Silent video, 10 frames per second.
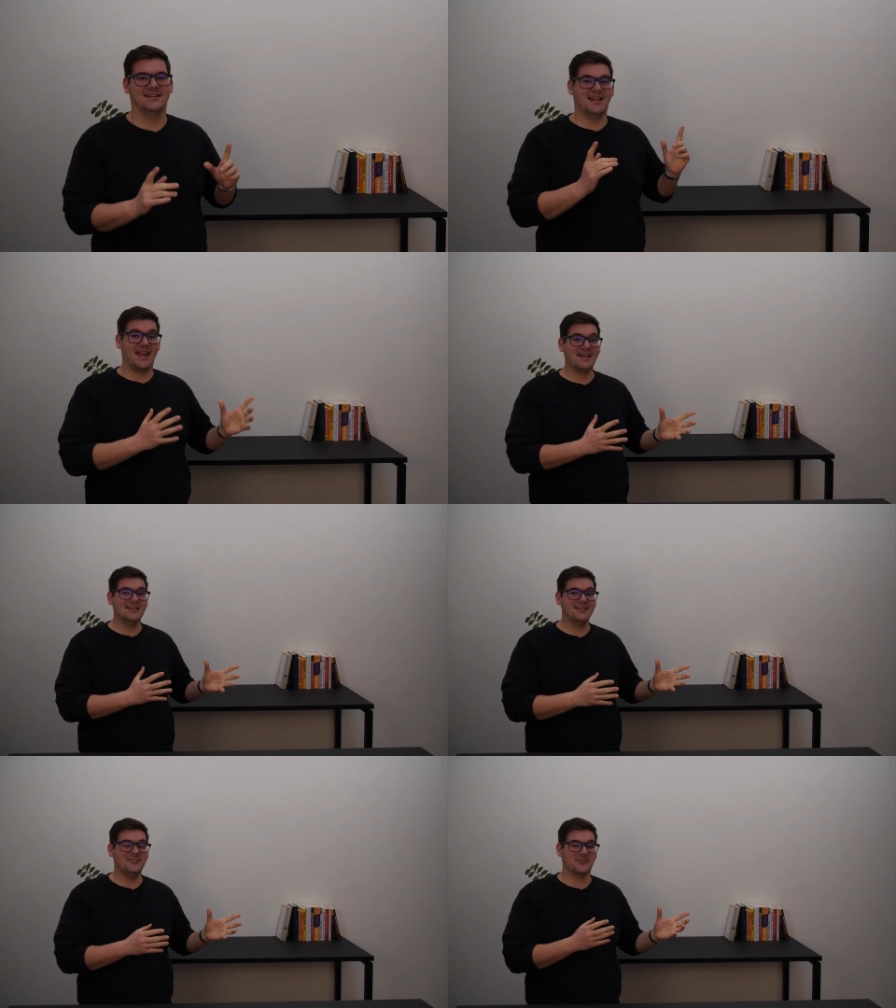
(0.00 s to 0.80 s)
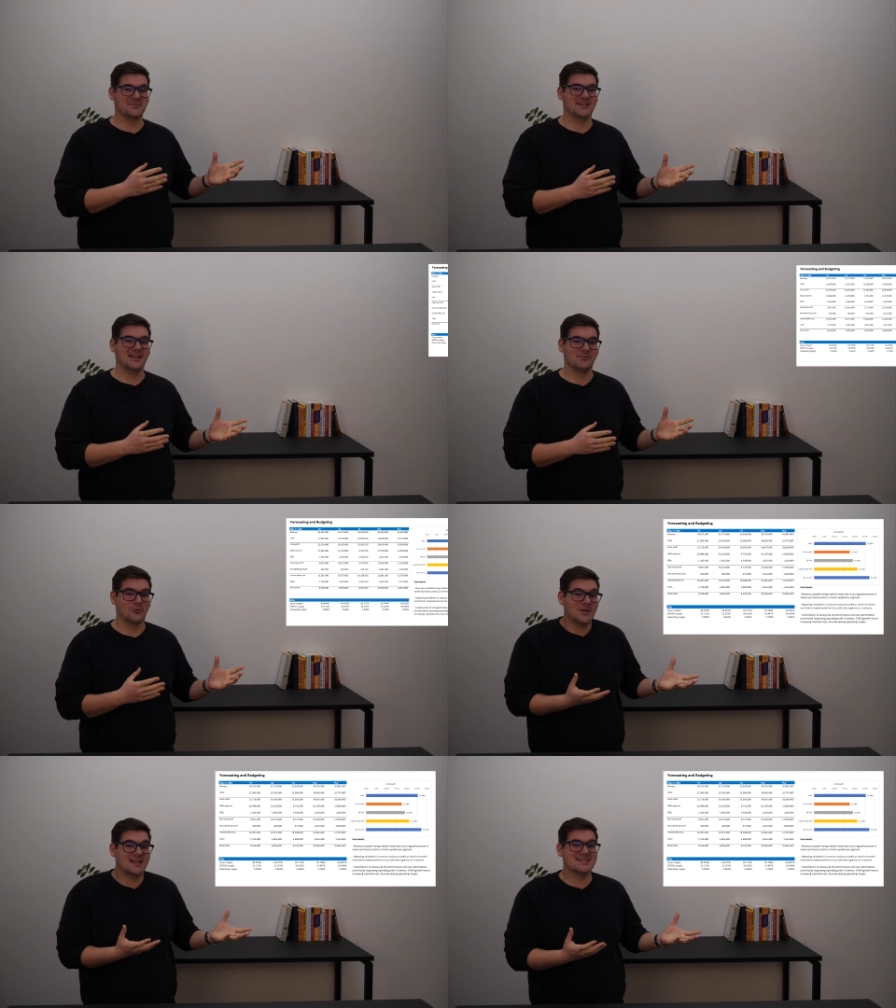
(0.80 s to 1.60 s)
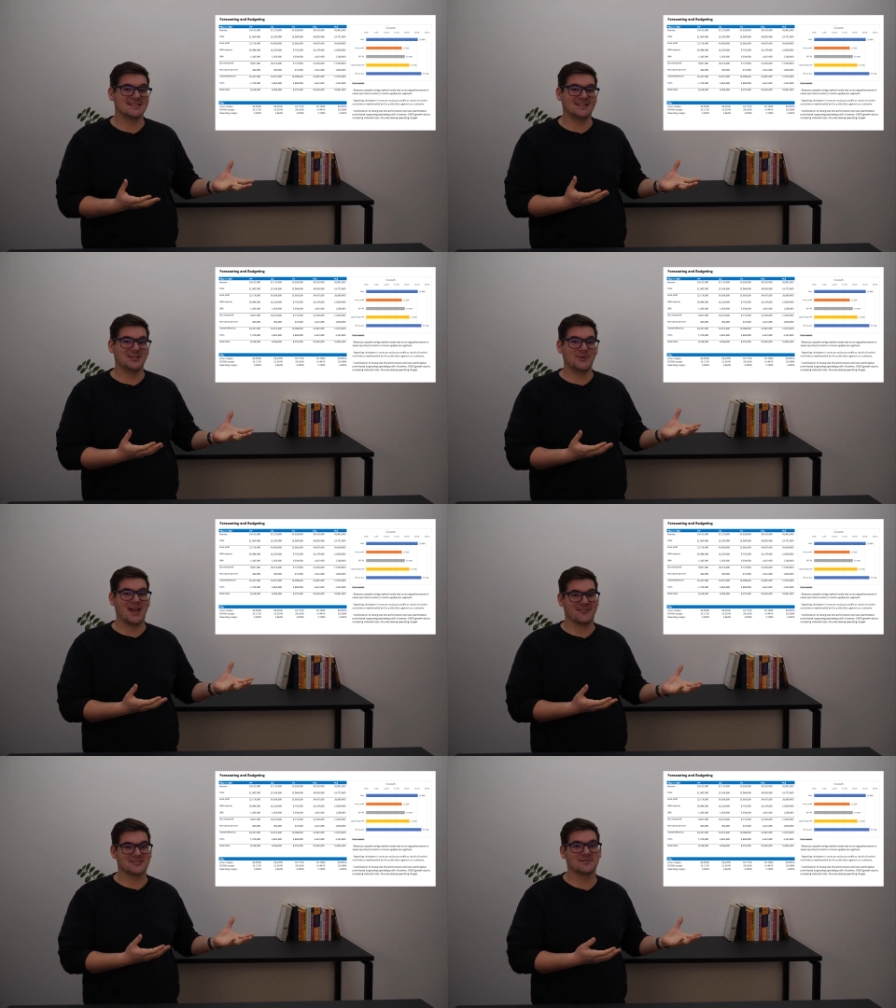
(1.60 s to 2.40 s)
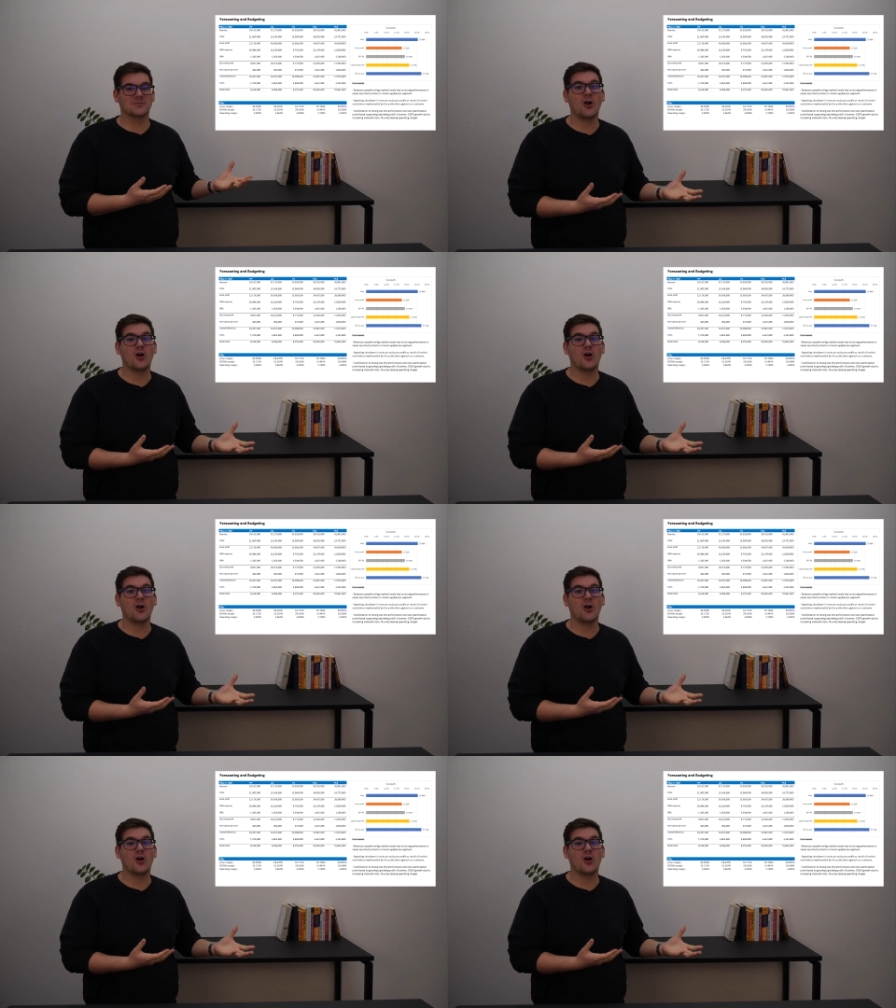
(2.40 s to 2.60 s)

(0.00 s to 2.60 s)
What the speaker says: Diagonally from the table, we can see that we have some